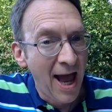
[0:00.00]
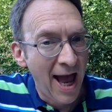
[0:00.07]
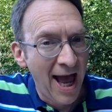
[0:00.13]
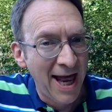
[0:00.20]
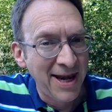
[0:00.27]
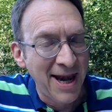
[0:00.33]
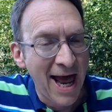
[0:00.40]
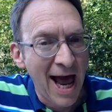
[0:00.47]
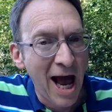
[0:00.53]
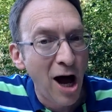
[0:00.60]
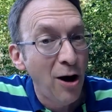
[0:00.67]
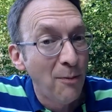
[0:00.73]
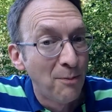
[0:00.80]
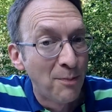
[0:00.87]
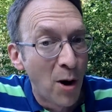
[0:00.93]
And
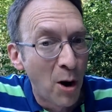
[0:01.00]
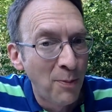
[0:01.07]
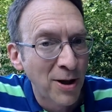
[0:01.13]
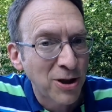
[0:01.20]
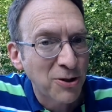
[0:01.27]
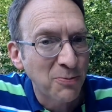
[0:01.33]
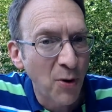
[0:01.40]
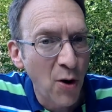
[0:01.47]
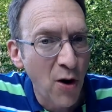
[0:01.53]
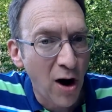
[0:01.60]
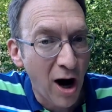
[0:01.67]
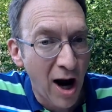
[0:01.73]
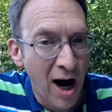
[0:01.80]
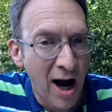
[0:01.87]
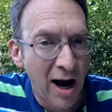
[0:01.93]
now, moments more
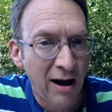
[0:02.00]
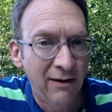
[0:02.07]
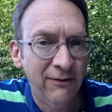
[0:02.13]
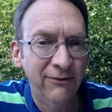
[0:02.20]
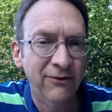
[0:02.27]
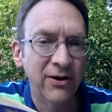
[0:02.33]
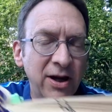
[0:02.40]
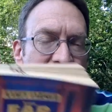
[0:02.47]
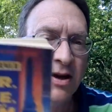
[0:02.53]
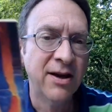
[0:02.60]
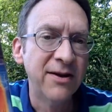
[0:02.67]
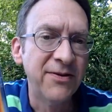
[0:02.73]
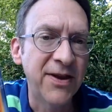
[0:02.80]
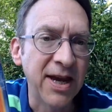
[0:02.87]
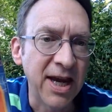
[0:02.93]

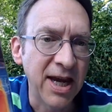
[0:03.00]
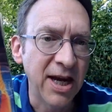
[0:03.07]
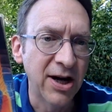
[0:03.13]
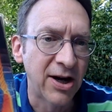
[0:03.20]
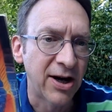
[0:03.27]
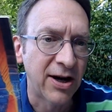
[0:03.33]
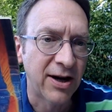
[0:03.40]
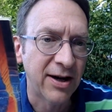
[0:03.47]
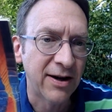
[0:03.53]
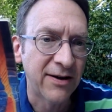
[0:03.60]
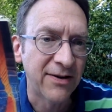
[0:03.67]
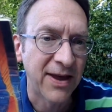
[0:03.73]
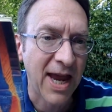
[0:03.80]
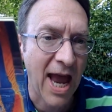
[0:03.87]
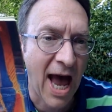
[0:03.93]
of the ear,
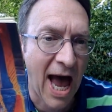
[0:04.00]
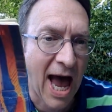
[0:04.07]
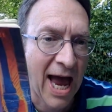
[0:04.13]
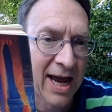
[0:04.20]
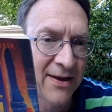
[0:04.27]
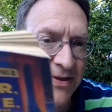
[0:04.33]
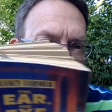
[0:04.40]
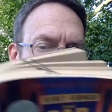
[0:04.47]
the eye, and